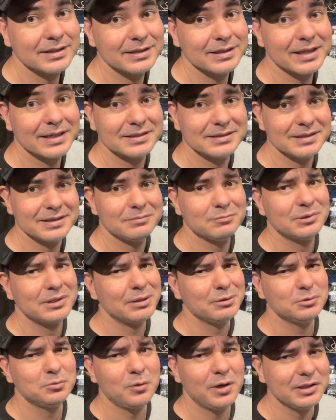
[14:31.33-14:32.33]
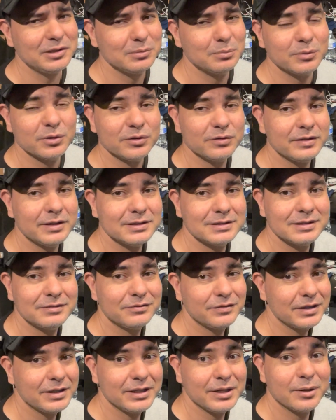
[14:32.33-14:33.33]
And like I said, when I was watching movies and
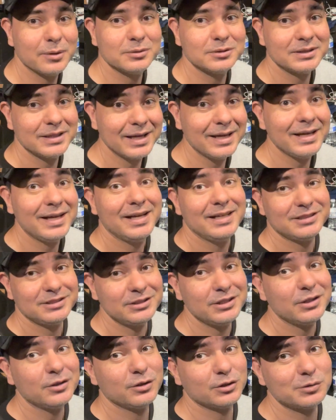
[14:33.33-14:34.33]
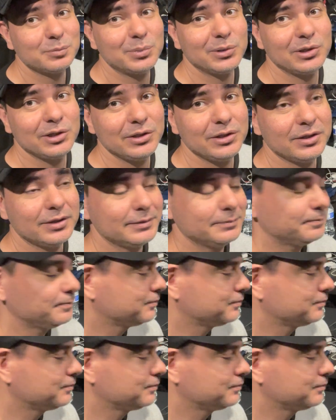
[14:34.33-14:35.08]
videos, it still looks pretty good.